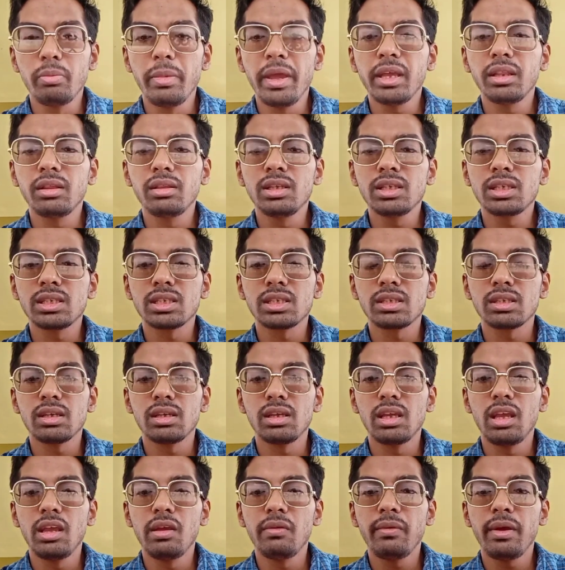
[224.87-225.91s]
to make this
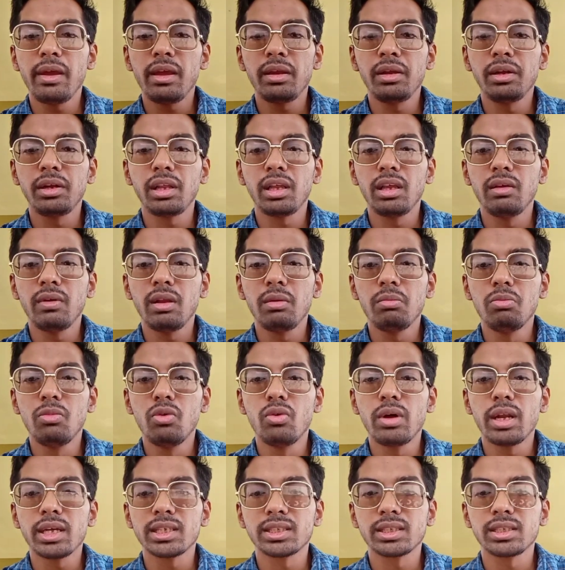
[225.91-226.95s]
event even
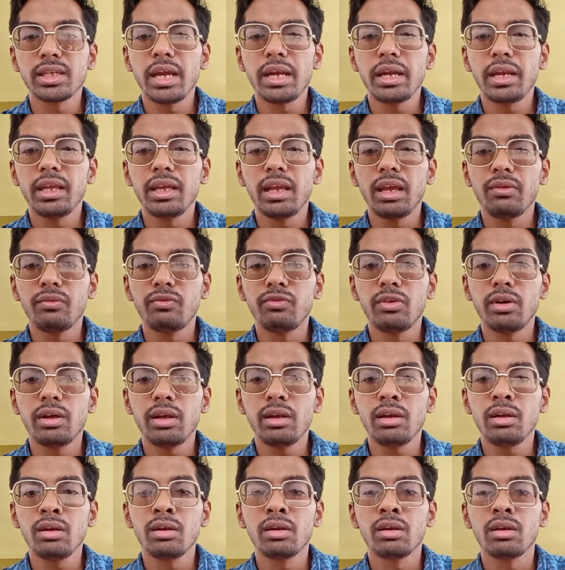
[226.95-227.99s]
more exciting and
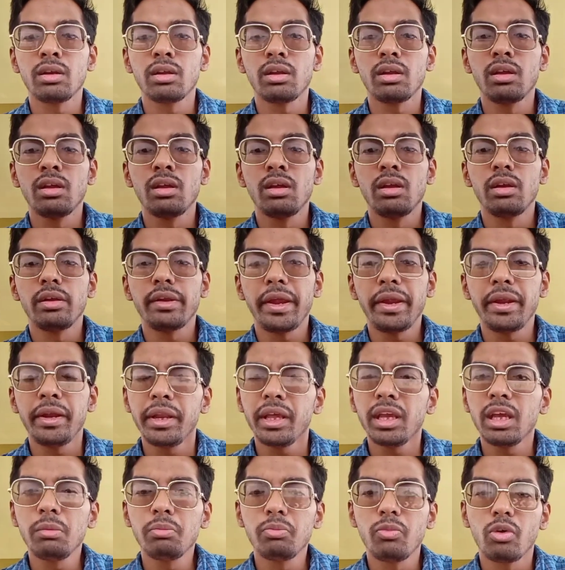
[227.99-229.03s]
fun,
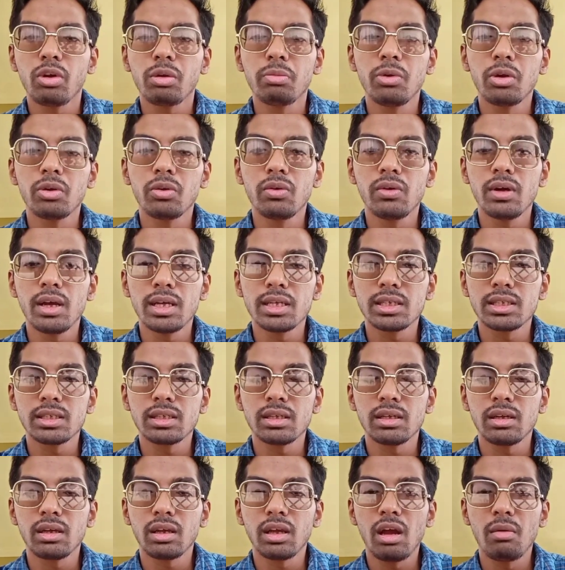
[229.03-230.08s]
Niantic and Pokemon Go
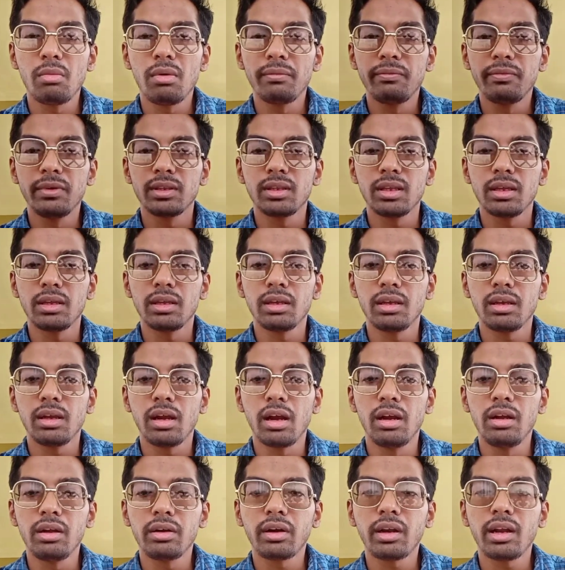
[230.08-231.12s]
has come up with an
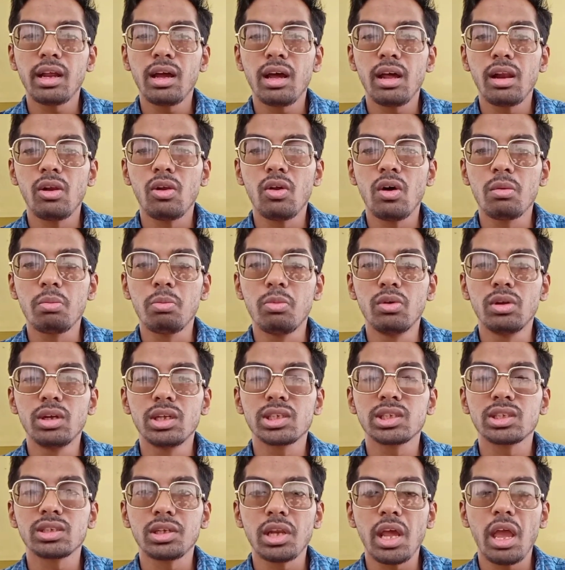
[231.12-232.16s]
Ultra Unlock
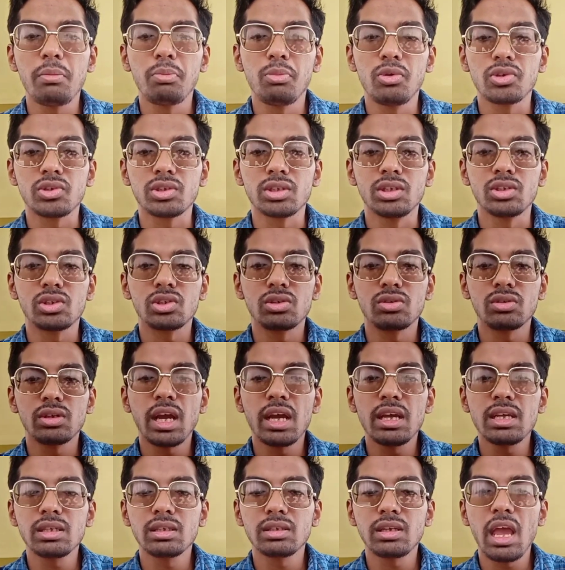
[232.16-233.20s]
bonus time research.
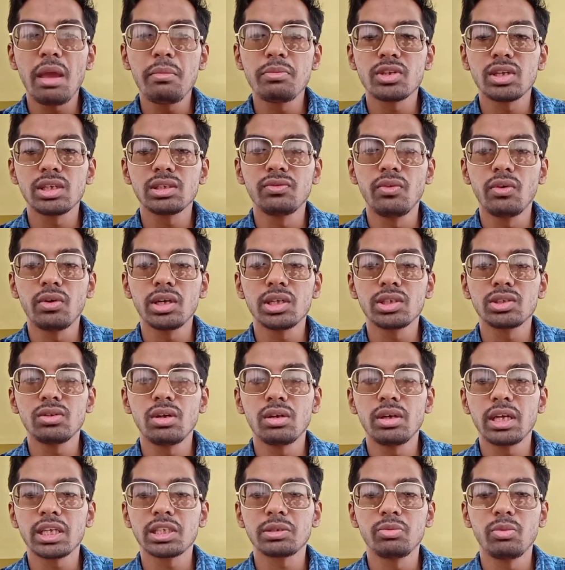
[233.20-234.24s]
So guys, time research focused
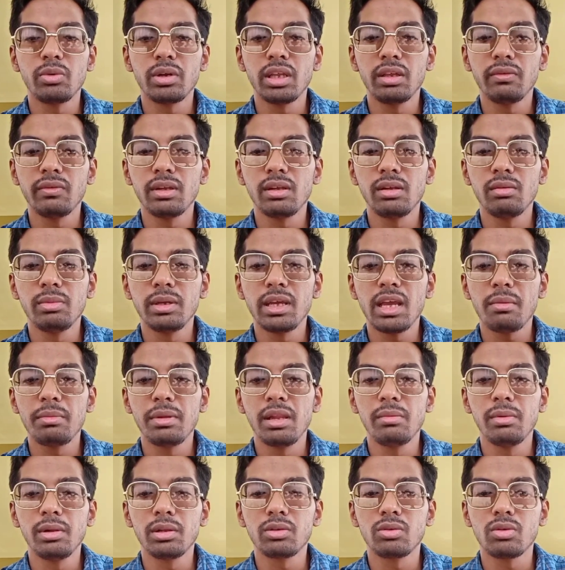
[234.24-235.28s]
on exploring will be
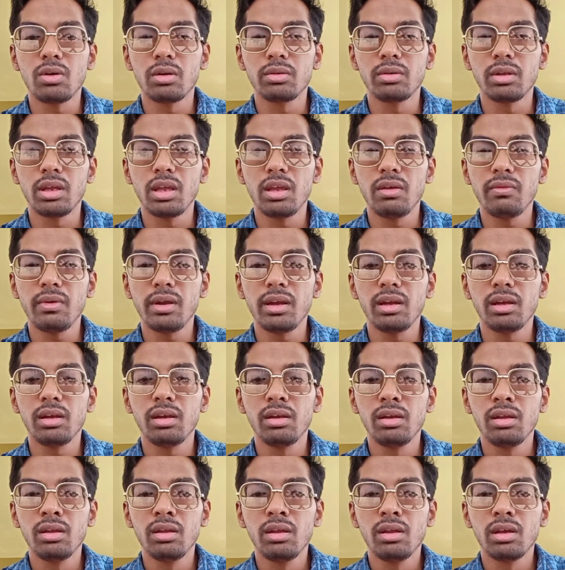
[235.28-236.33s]
available throughout the event.
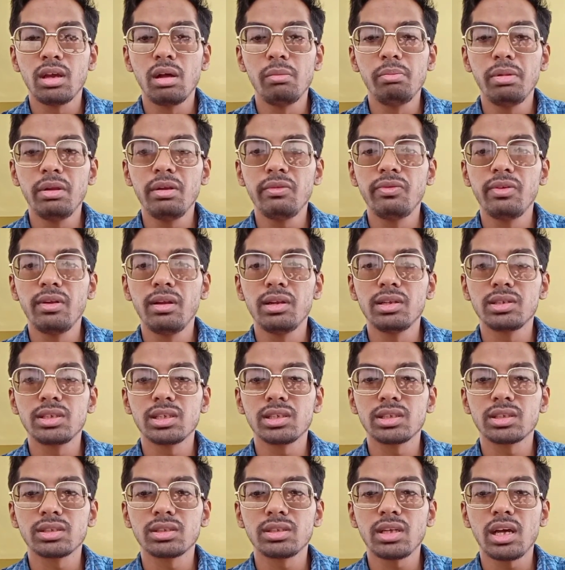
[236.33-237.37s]
Complete field
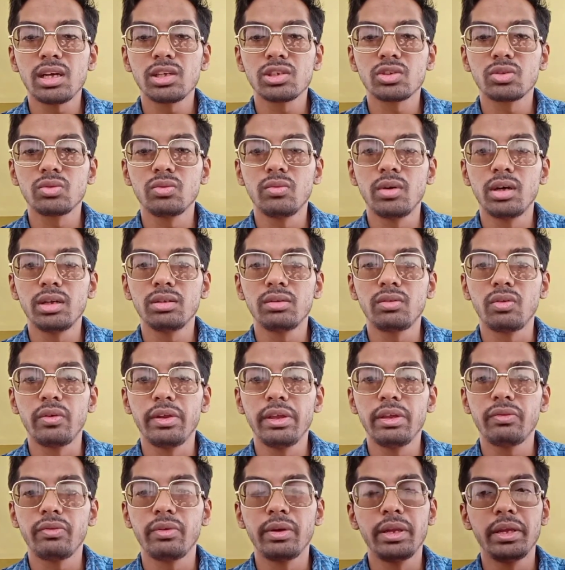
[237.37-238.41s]
research starts to earn
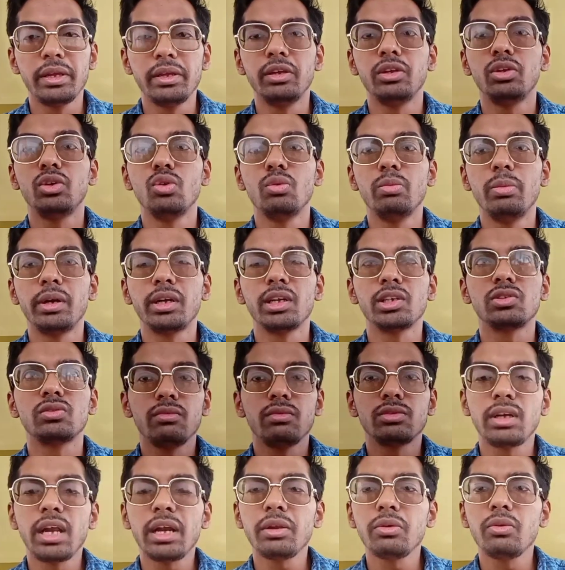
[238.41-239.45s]
3 free incubators
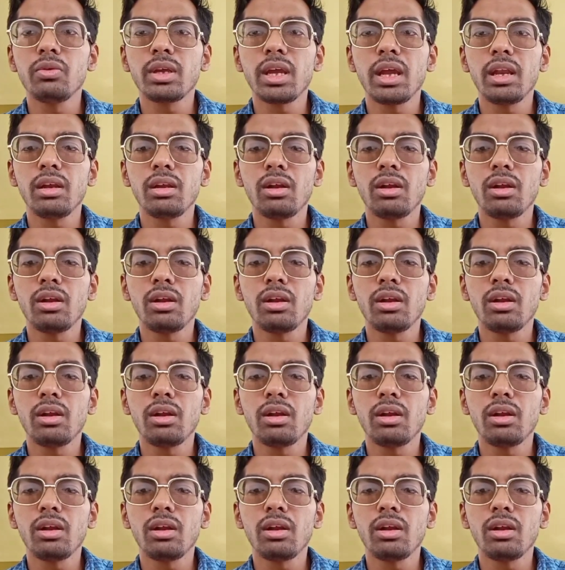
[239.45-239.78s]
so that you